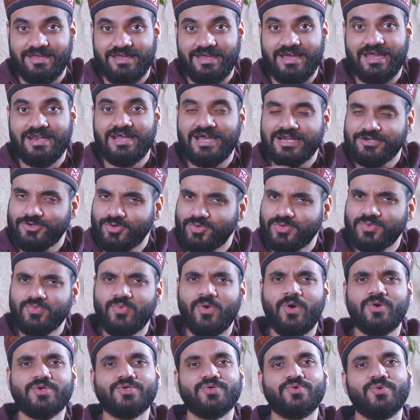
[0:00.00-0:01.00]
And I don't
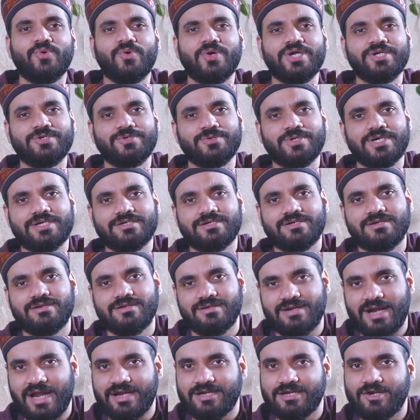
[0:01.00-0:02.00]
want to go into it
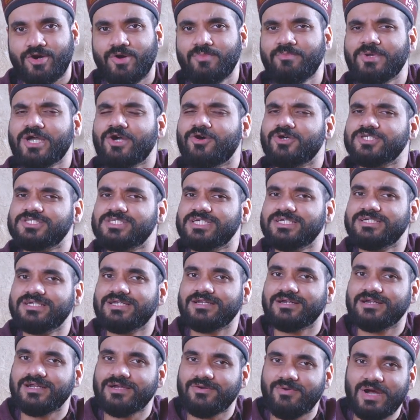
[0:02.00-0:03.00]
right now because it
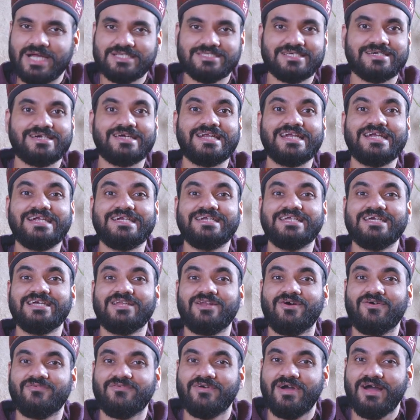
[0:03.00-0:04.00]
requires a great
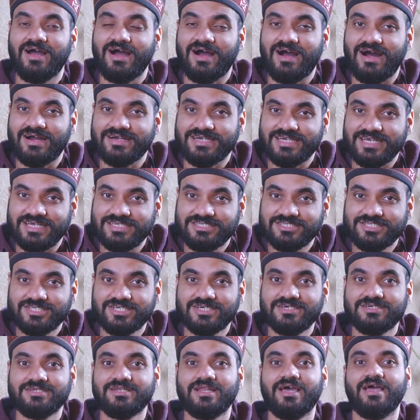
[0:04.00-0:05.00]
deal of
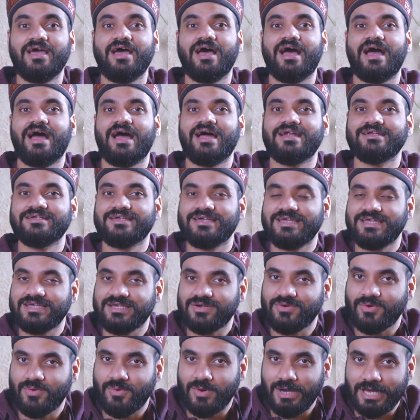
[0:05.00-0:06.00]
attention and
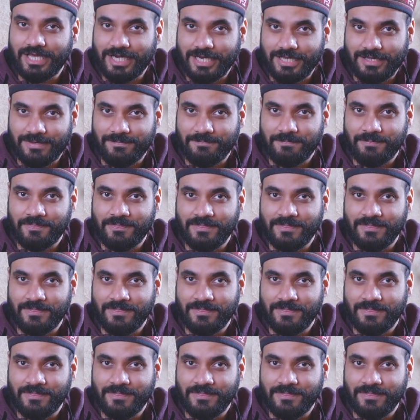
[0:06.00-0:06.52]
inquiry.